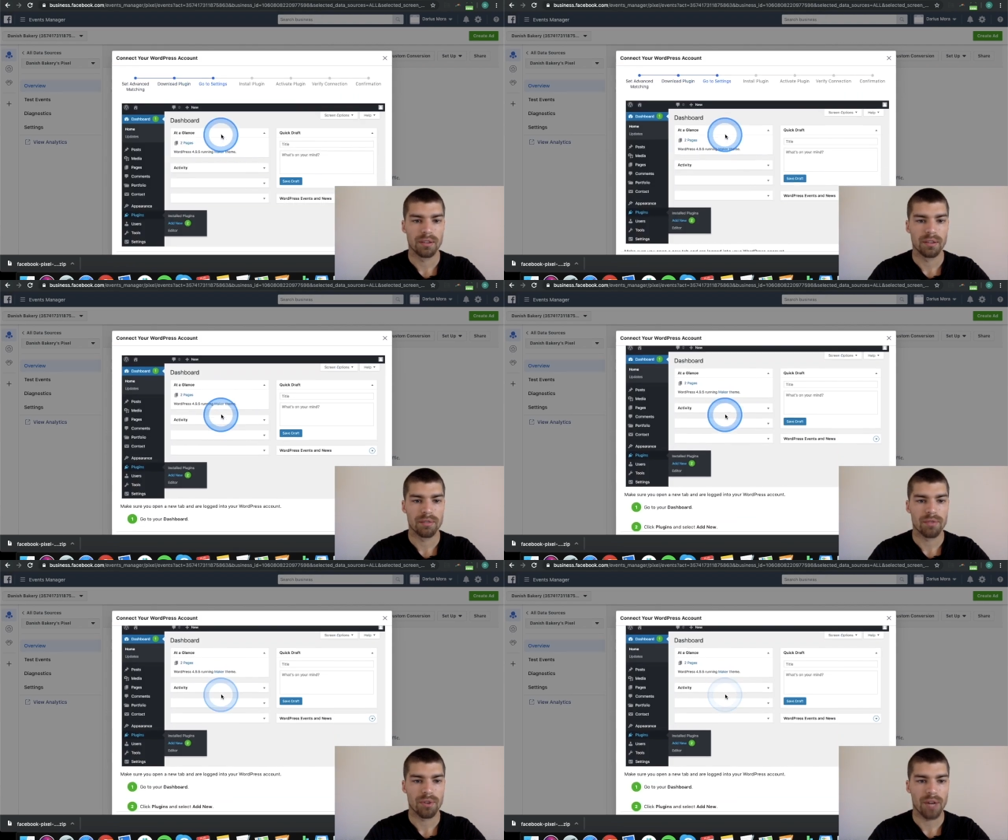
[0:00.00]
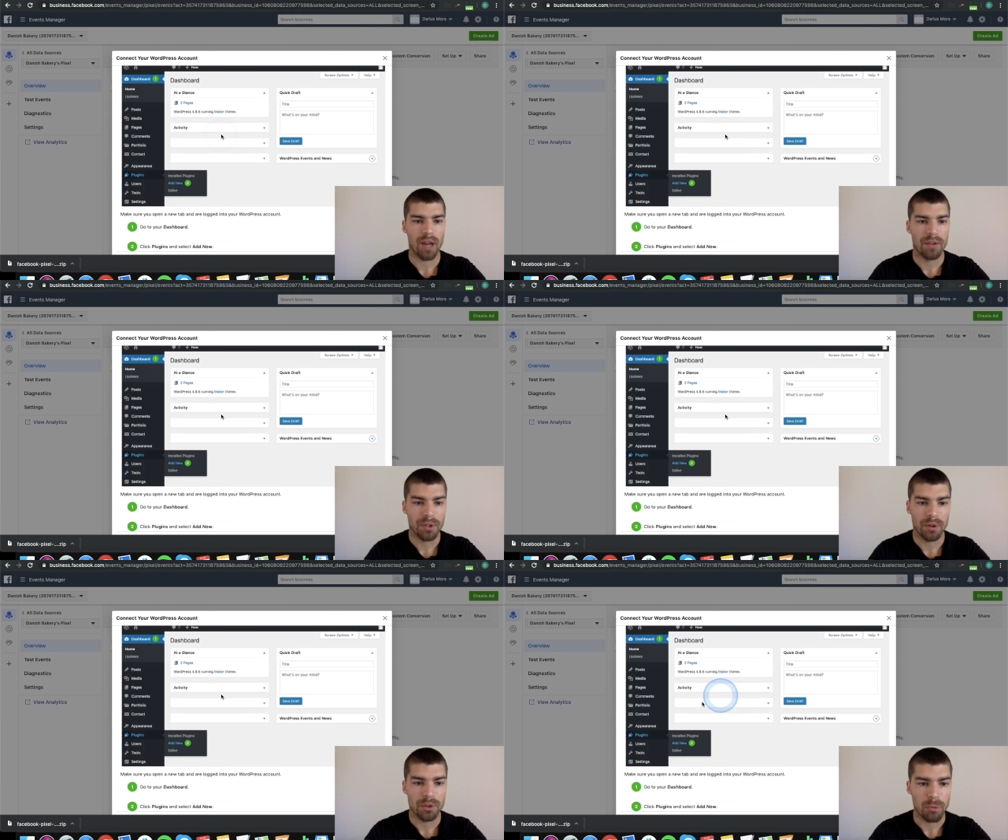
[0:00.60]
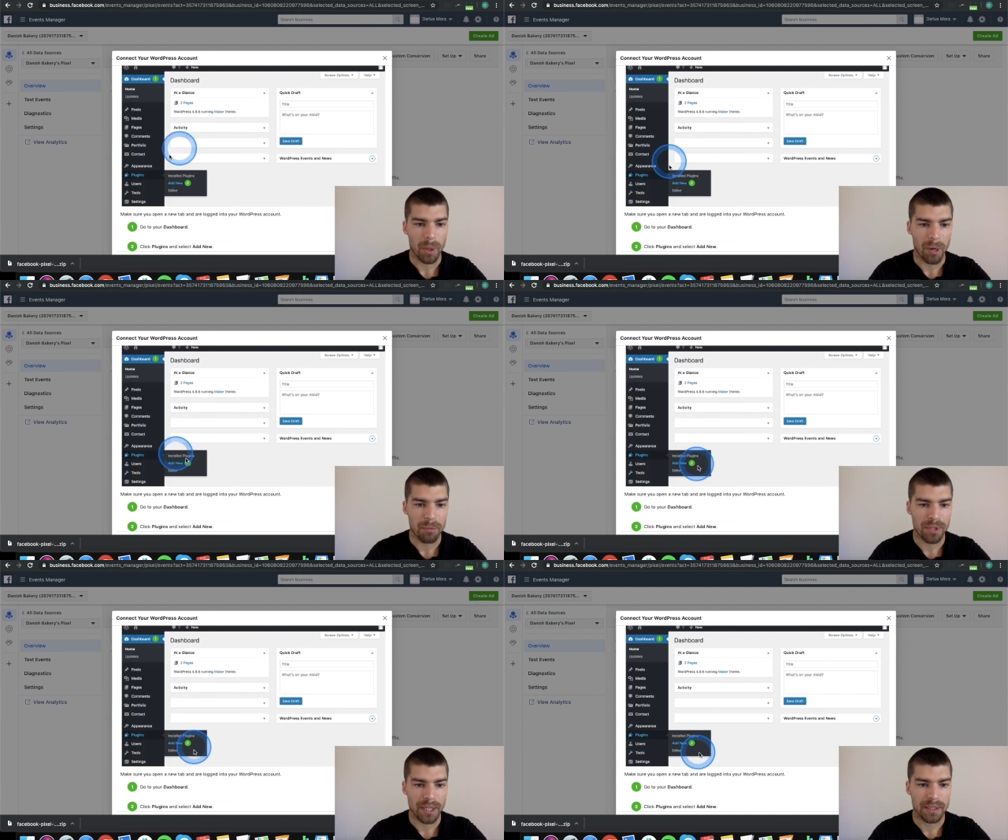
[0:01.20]
So now I have to go to my
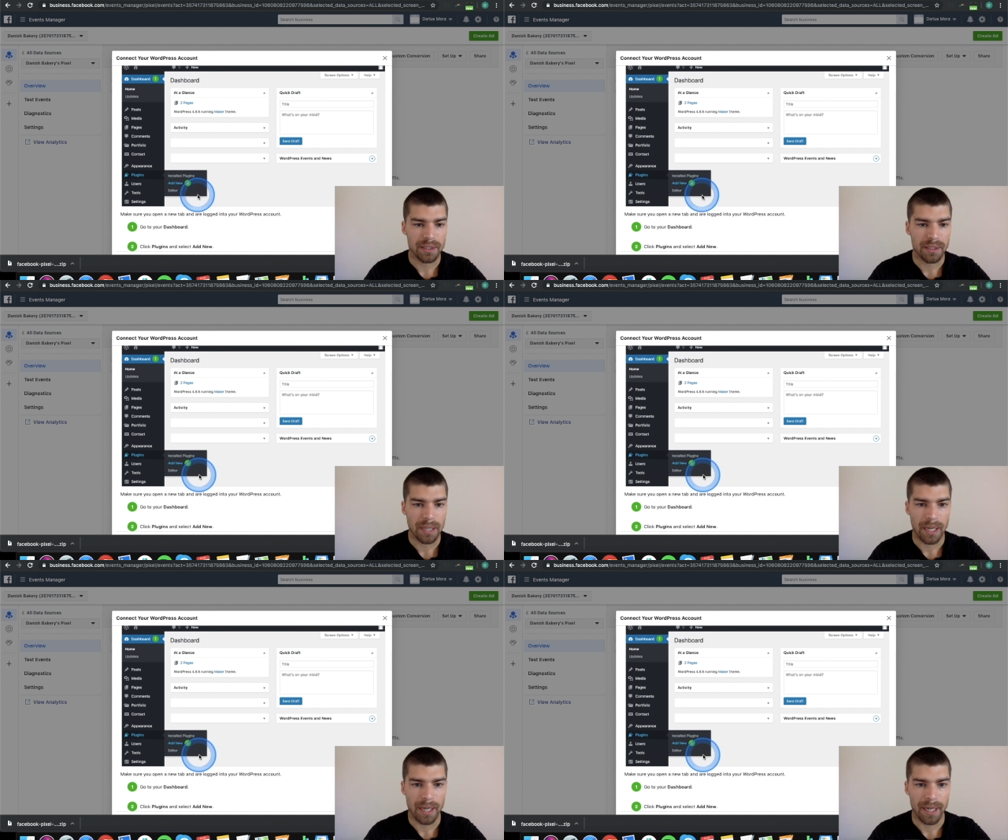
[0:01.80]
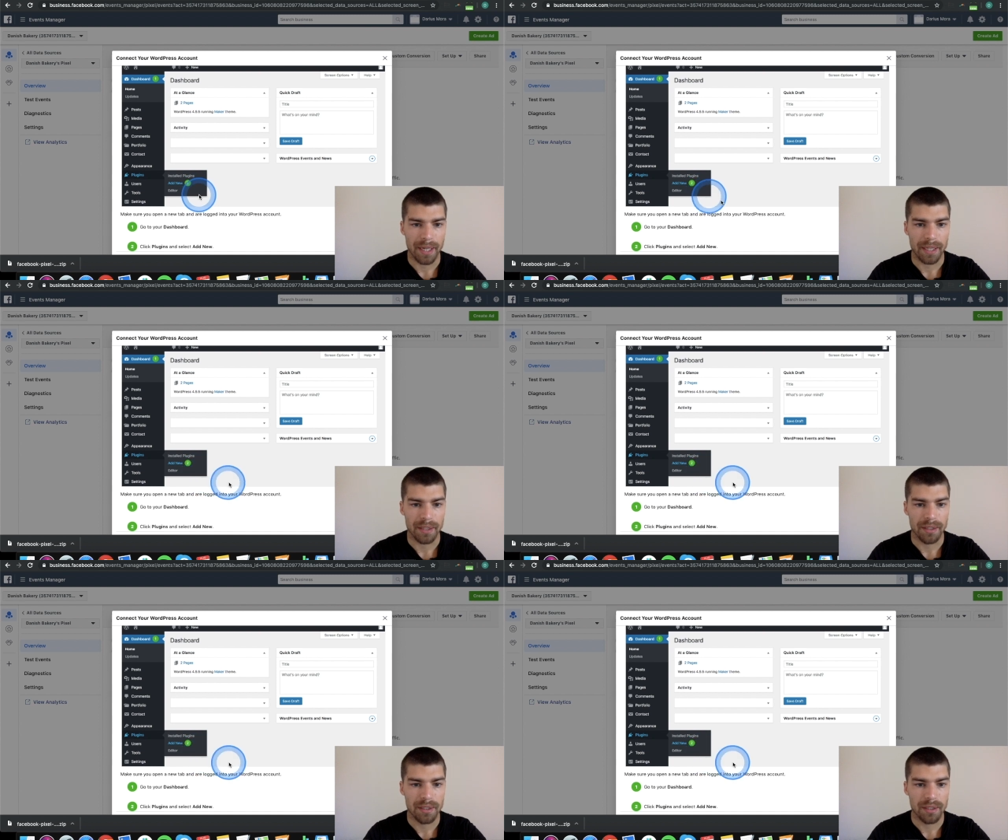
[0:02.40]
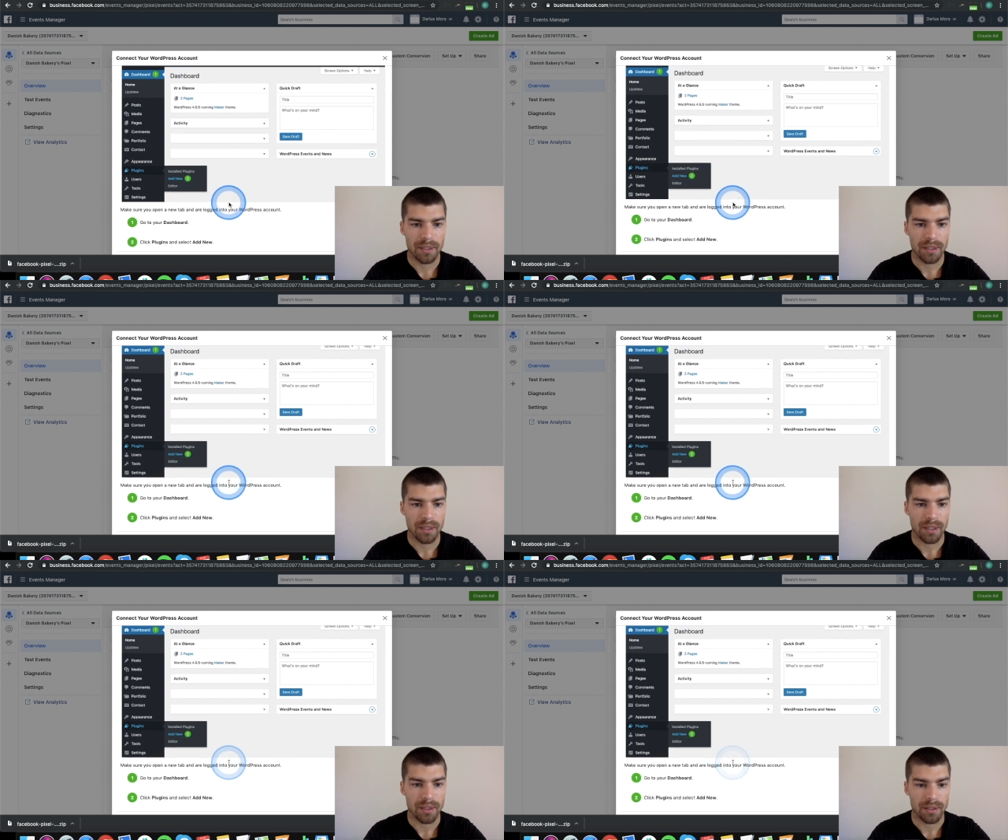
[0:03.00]
website and
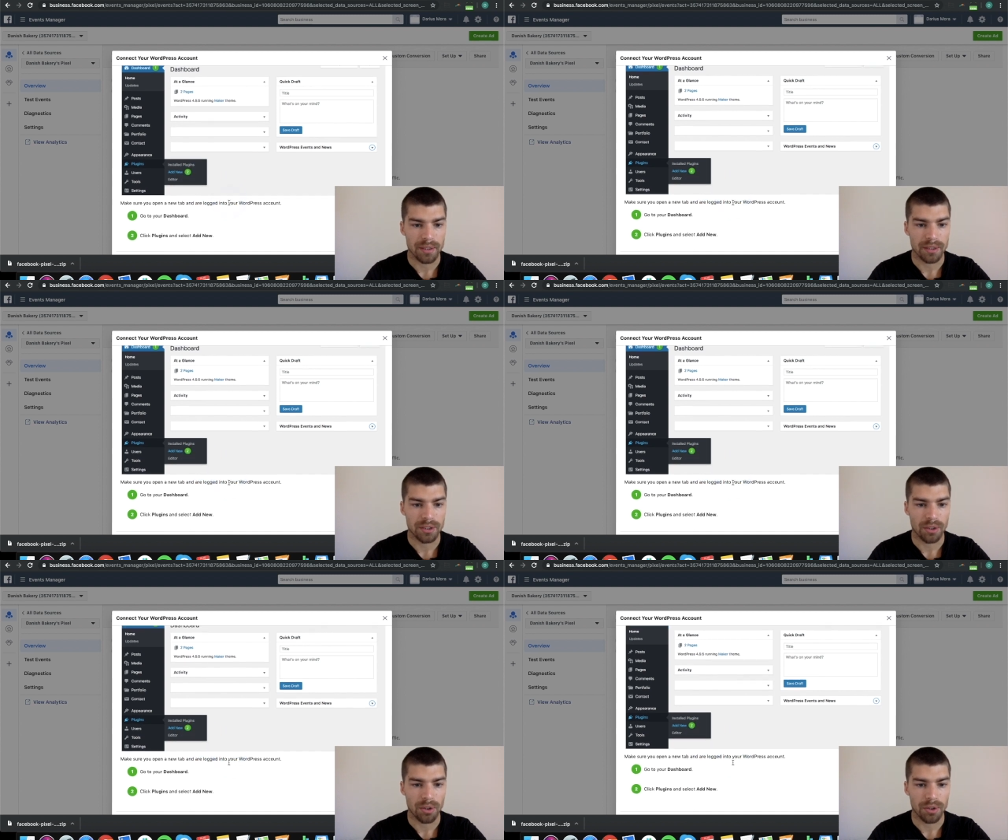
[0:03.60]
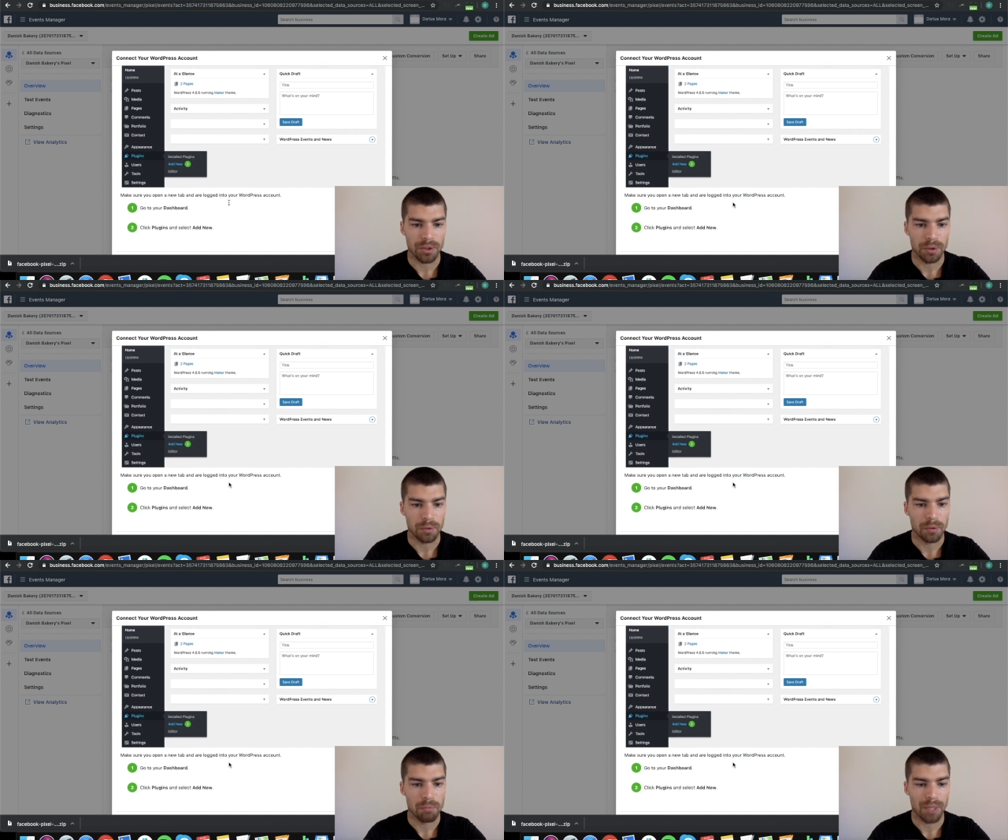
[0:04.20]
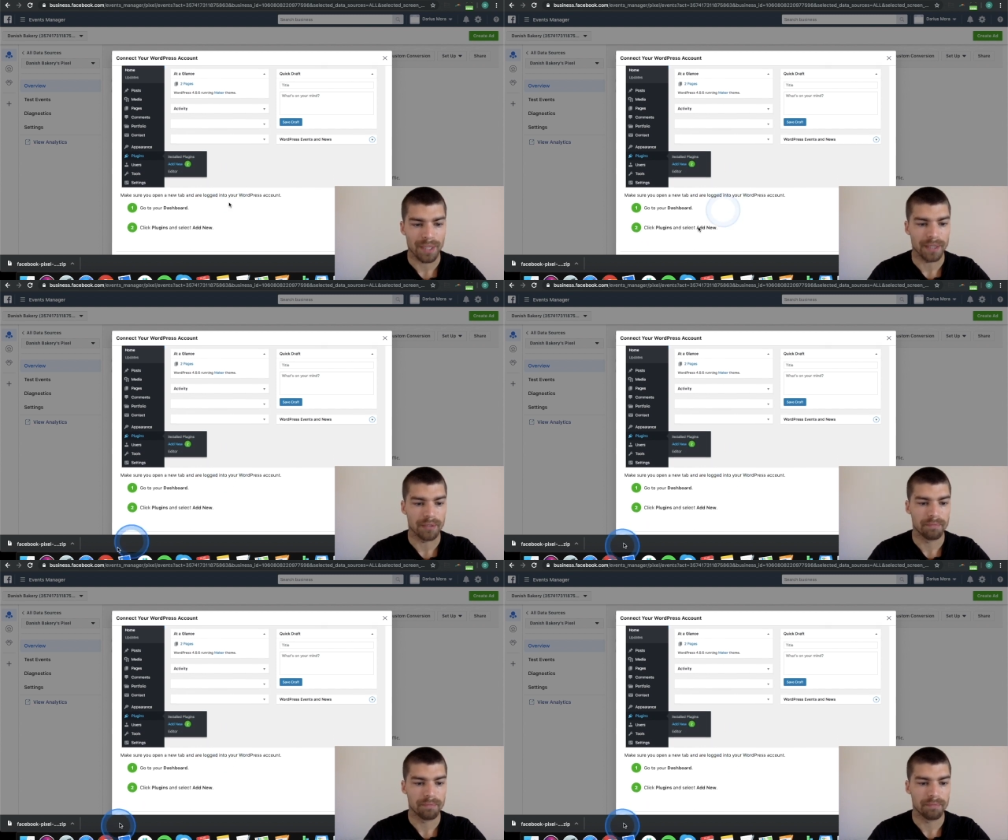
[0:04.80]
install the new plugin.